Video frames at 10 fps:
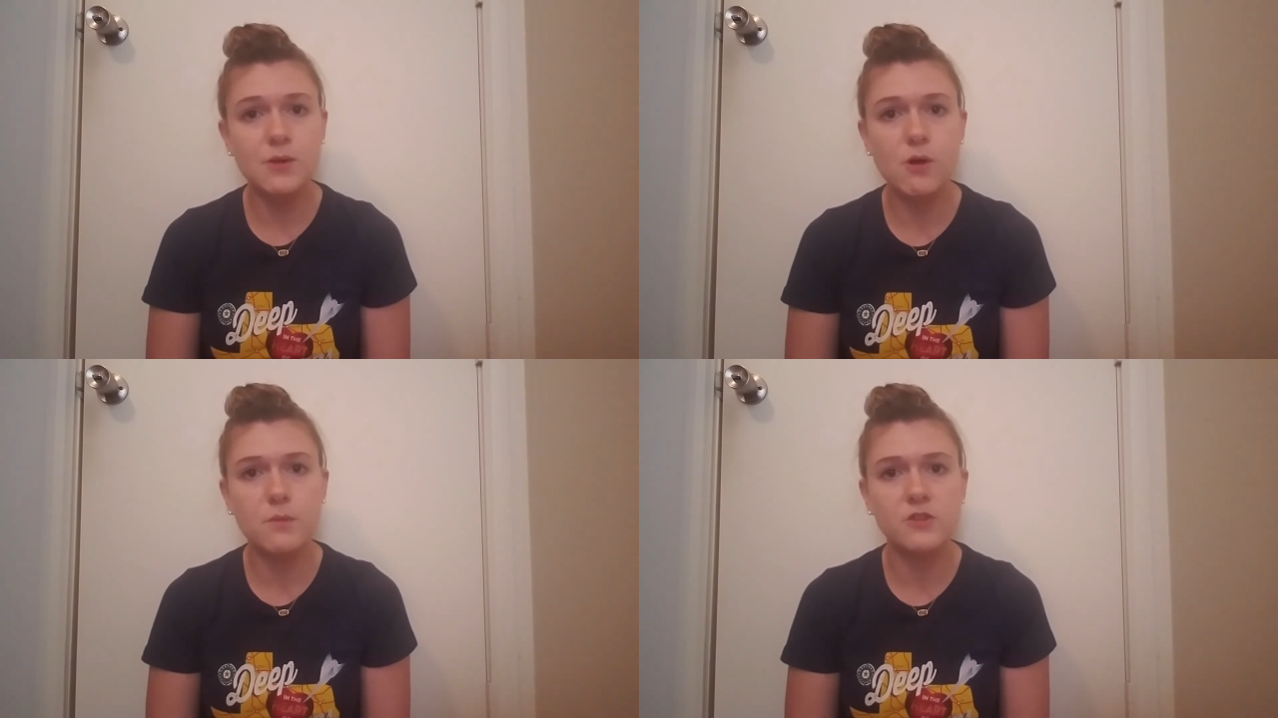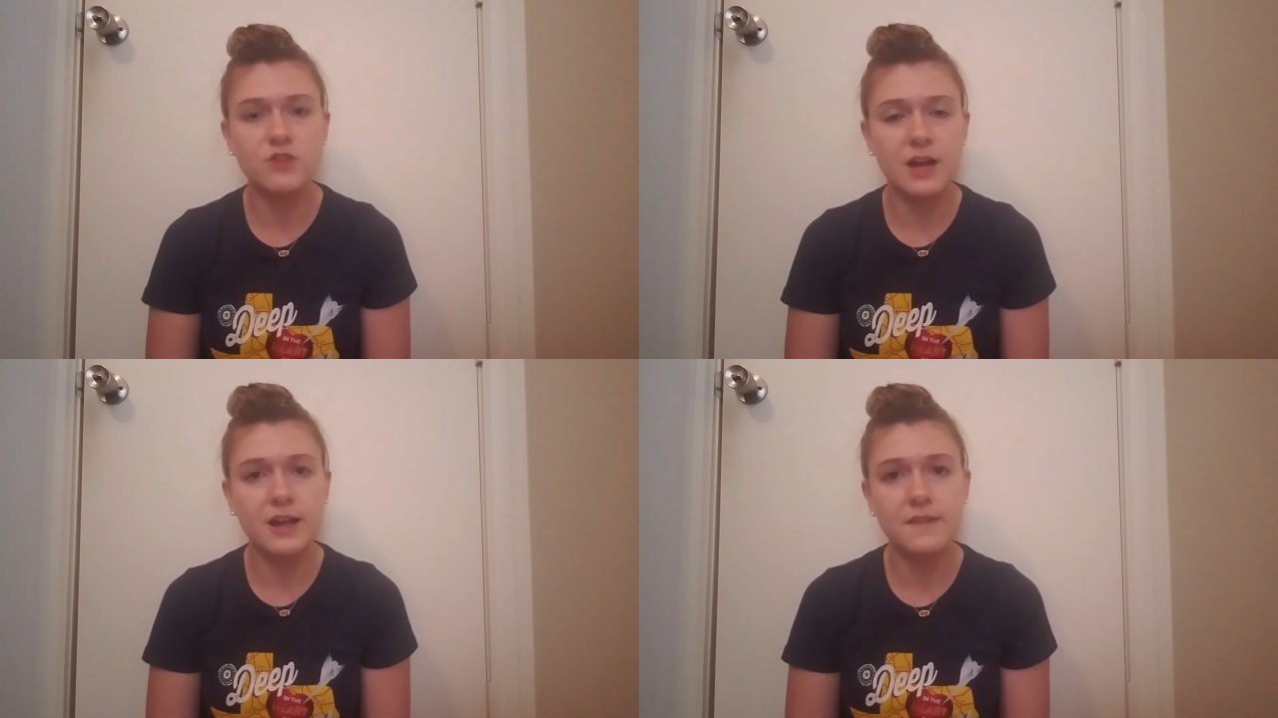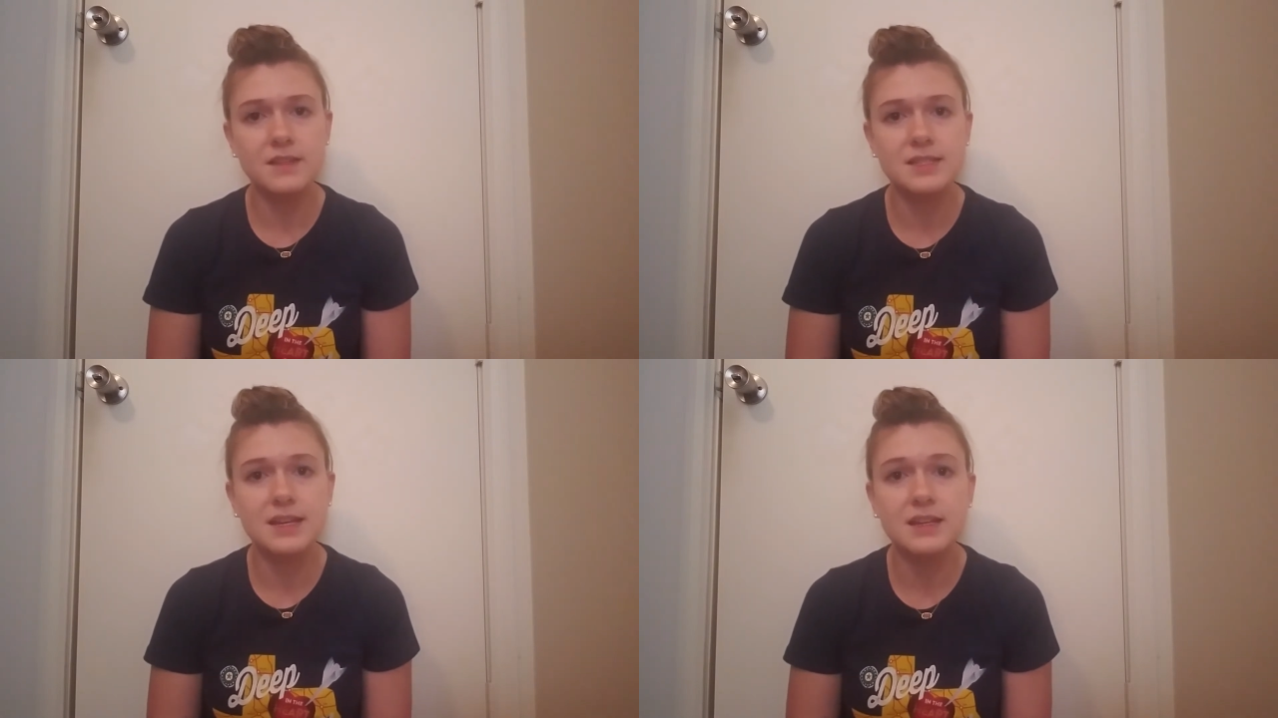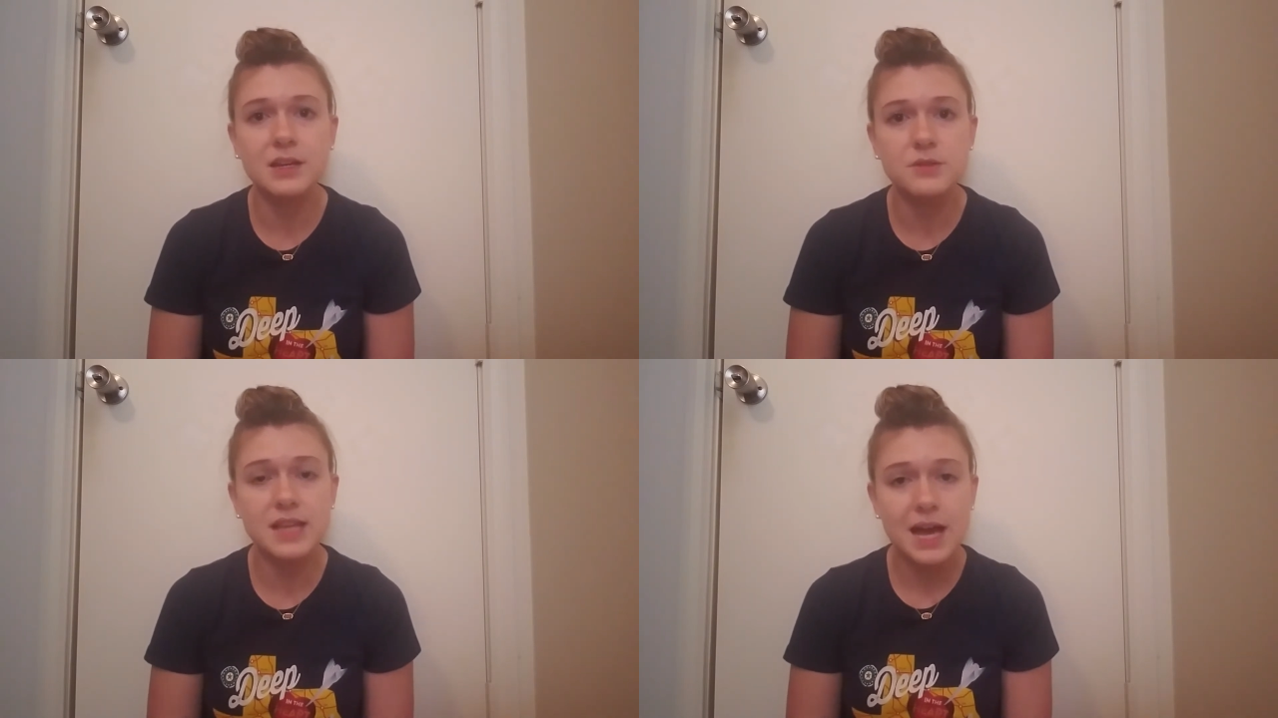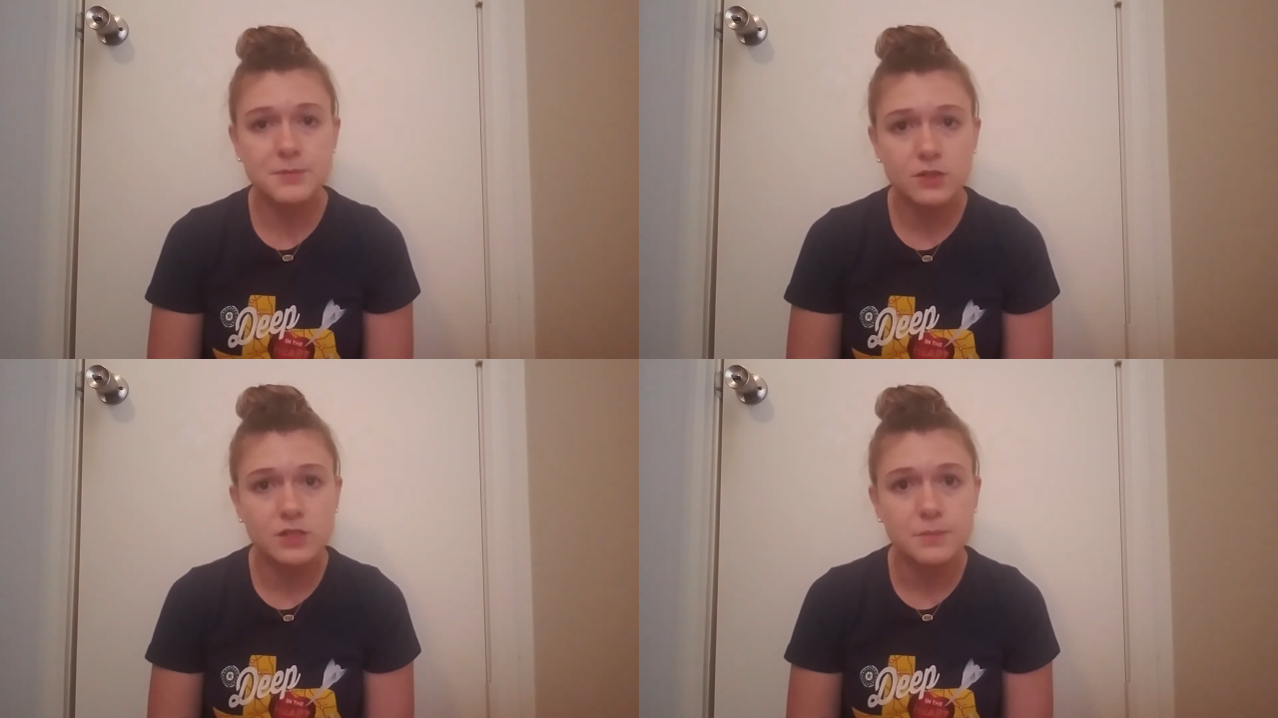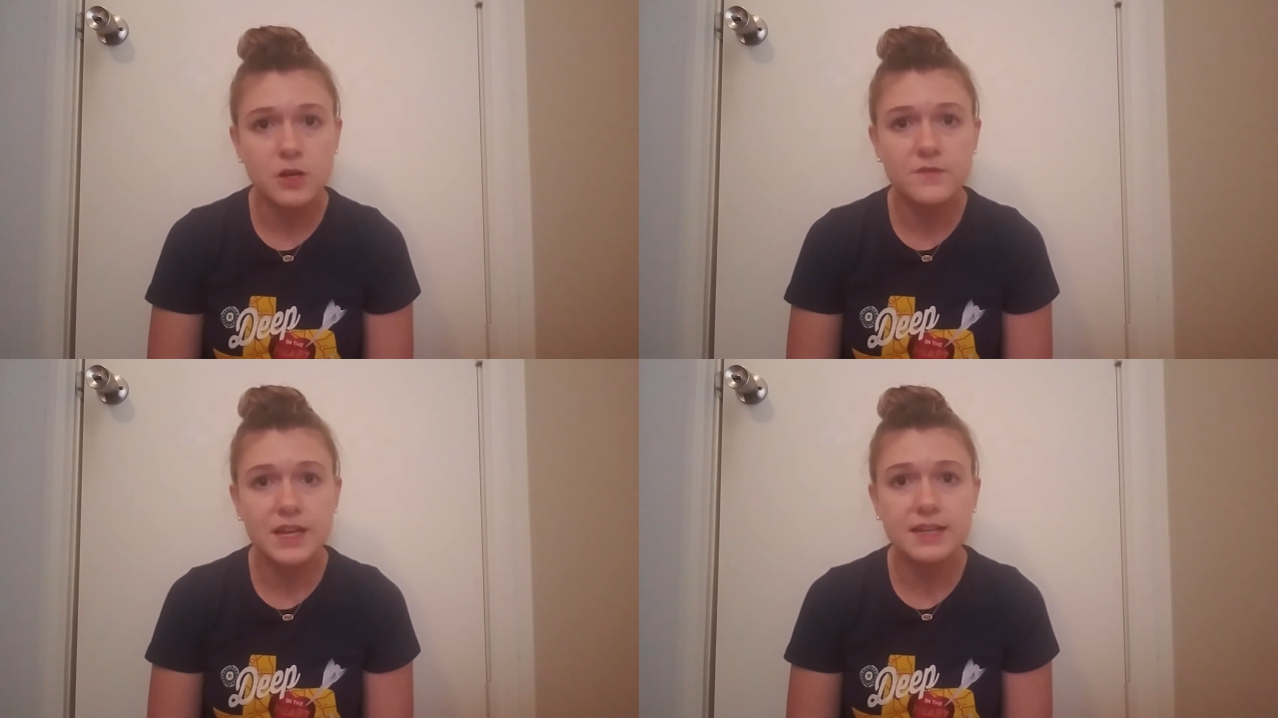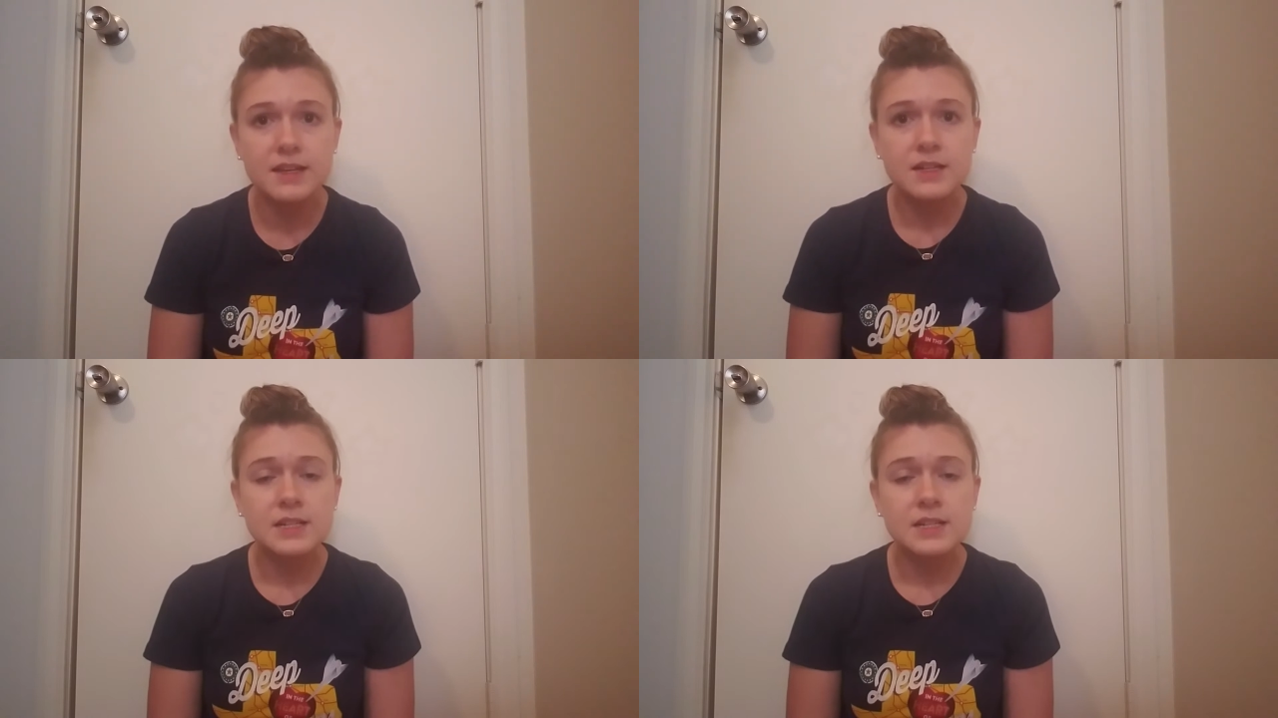or it would drown out the scent. It was absolutely perfect.